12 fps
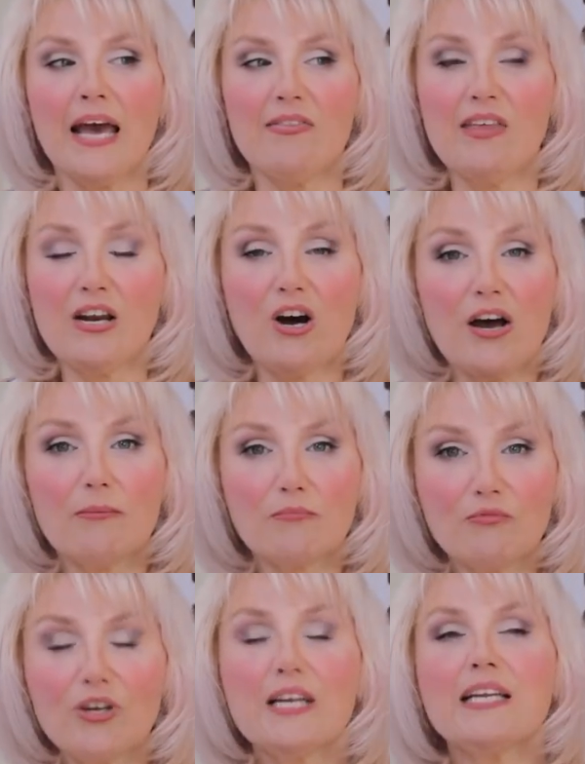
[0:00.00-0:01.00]
And then I'm
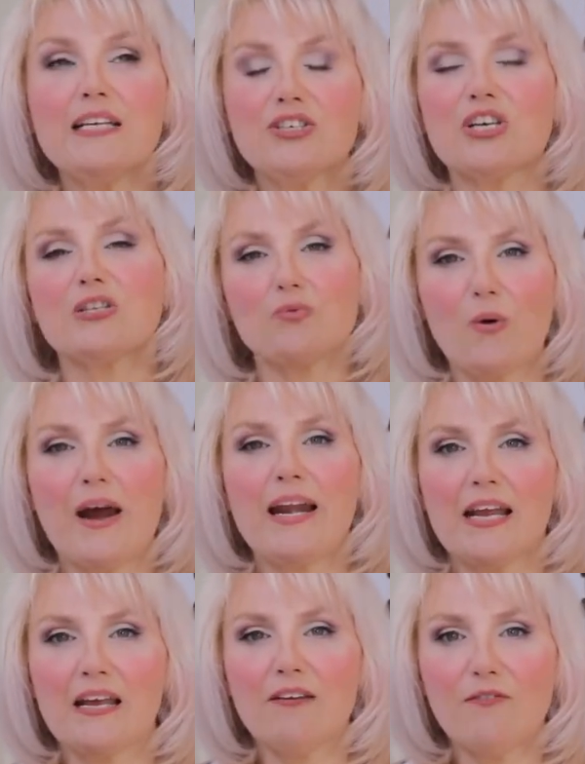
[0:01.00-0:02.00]
really just
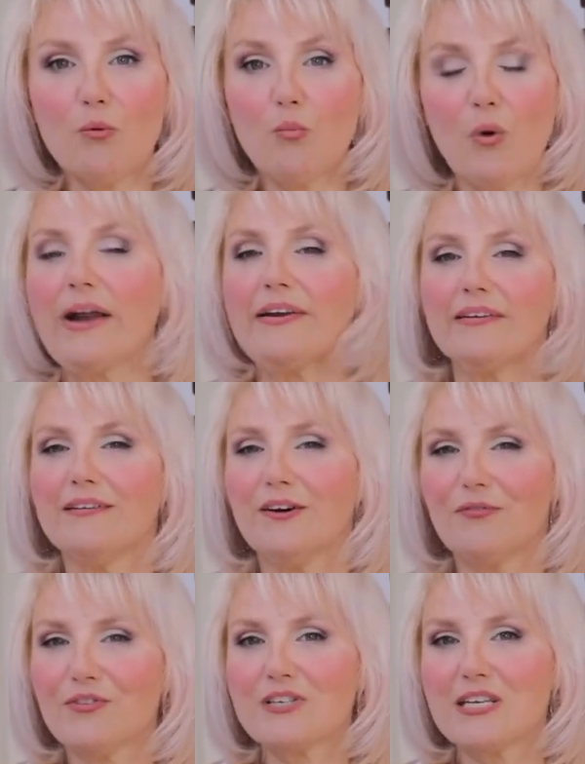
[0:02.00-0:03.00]
waiting for one
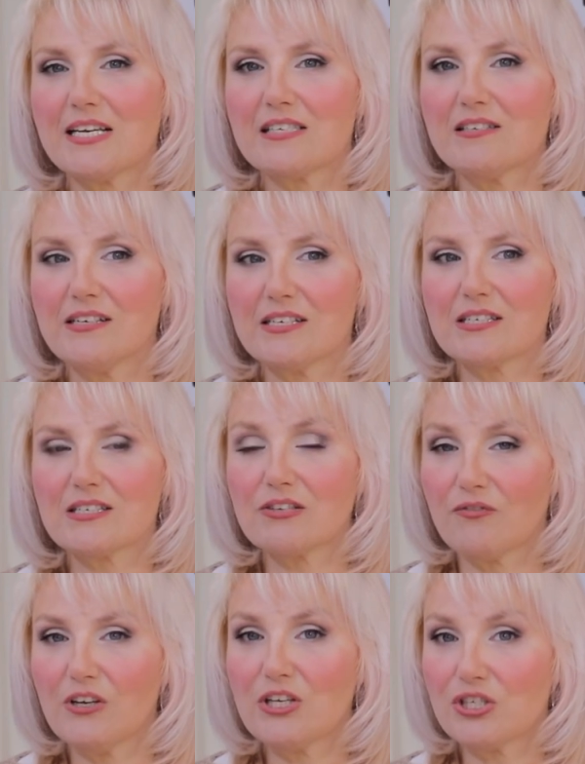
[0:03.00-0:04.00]
of the test knitters to
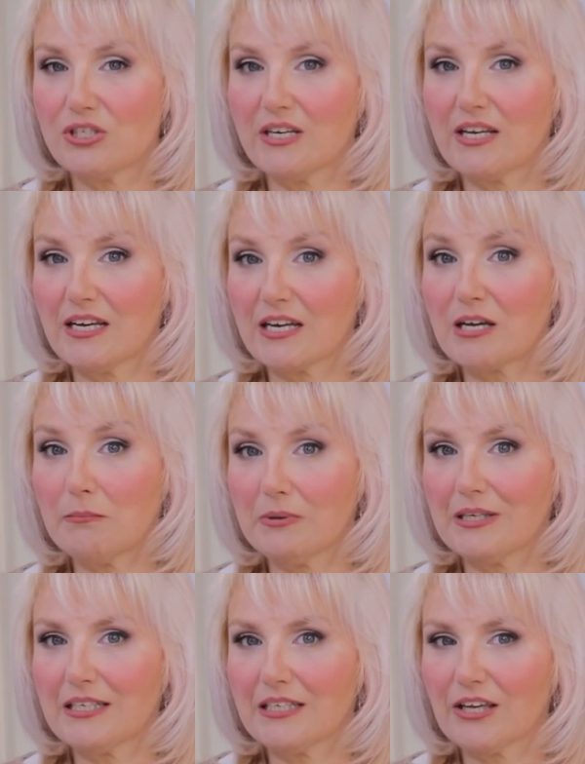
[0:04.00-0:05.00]
finish knitting it
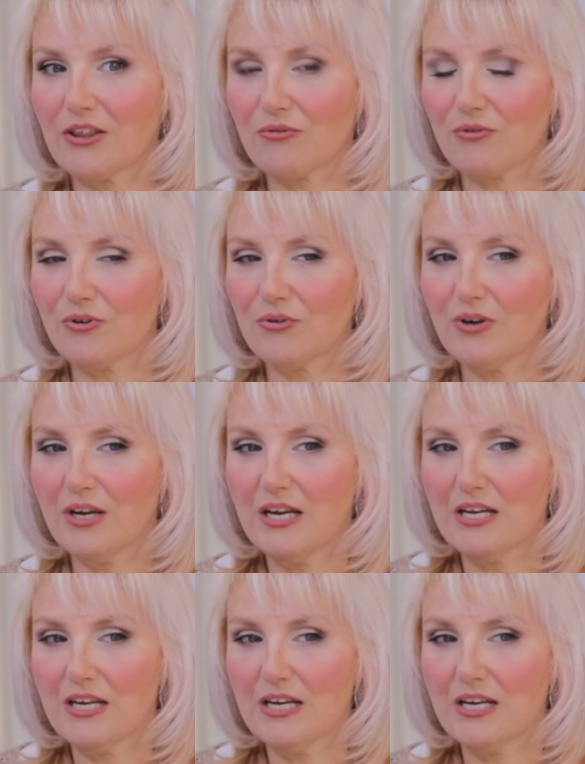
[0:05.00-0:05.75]
completely through